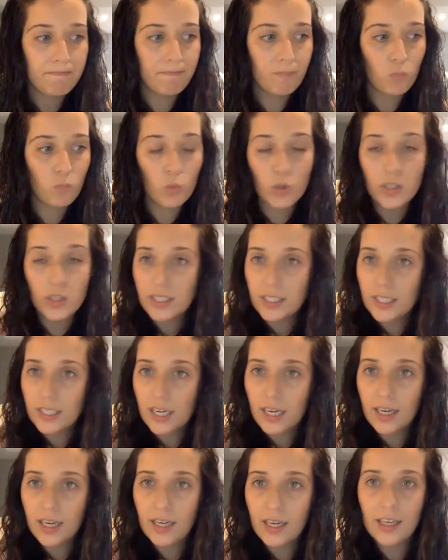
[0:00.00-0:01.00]
wood
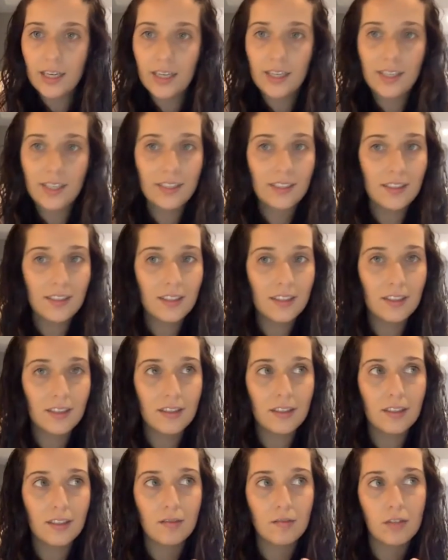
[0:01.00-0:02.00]

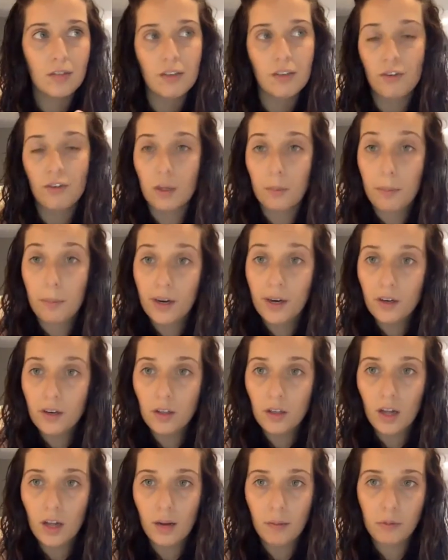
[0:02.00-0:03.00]
signs, different
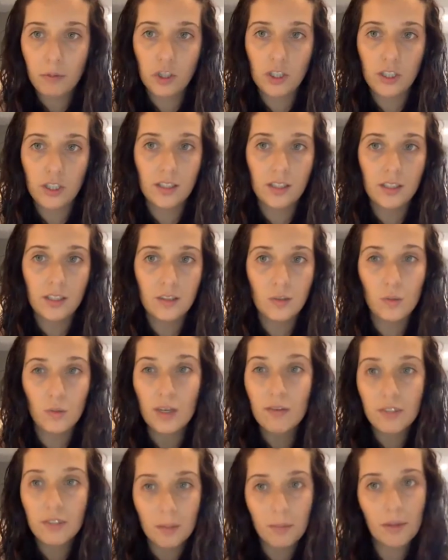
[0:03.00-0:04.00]
apparel options. We
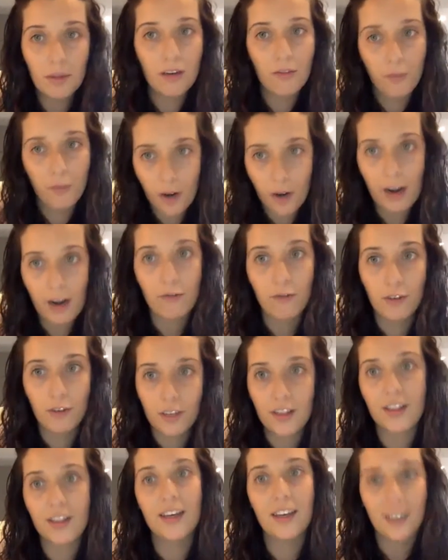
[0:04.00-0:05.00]
have something for
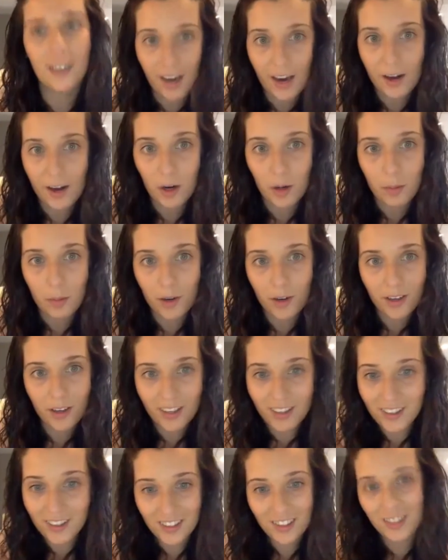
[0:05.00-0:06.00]
everything at our
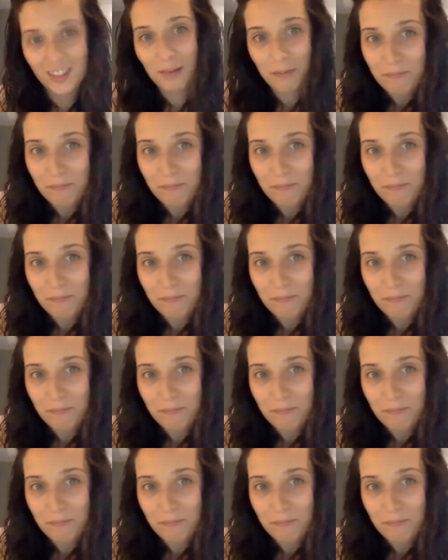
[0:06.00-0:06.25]
markets.